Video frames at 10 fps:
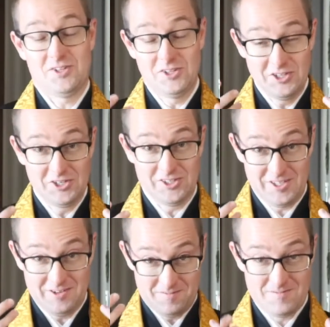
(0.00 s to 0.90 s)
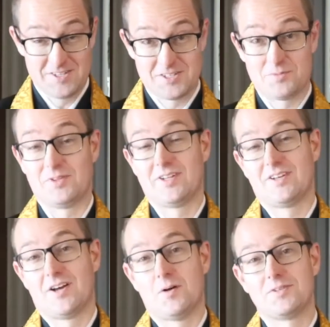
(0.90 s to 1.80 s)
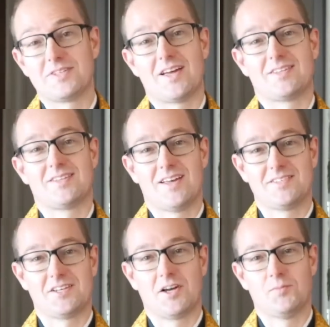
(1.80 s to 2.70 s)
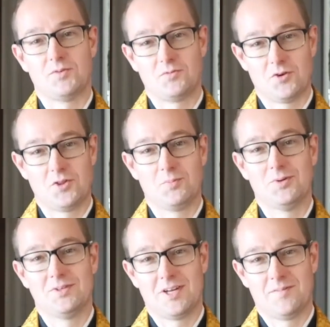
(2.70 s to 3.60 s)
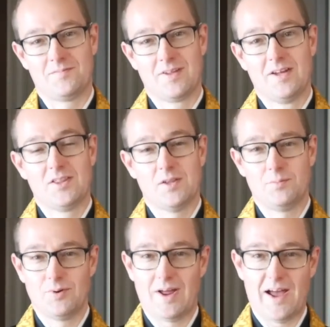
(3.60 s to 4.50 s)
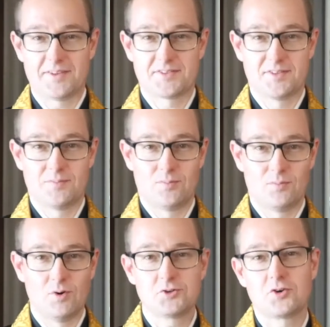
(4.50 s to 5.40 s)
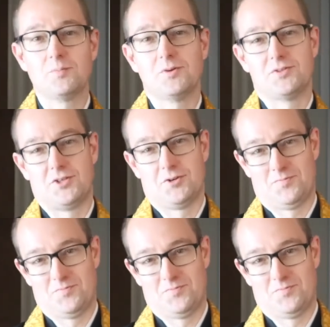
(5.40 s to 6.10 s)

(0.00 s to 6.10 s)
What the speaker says: clearly, visibly upset as he comes before the Buddha. The Buddha asks him, what troubles you?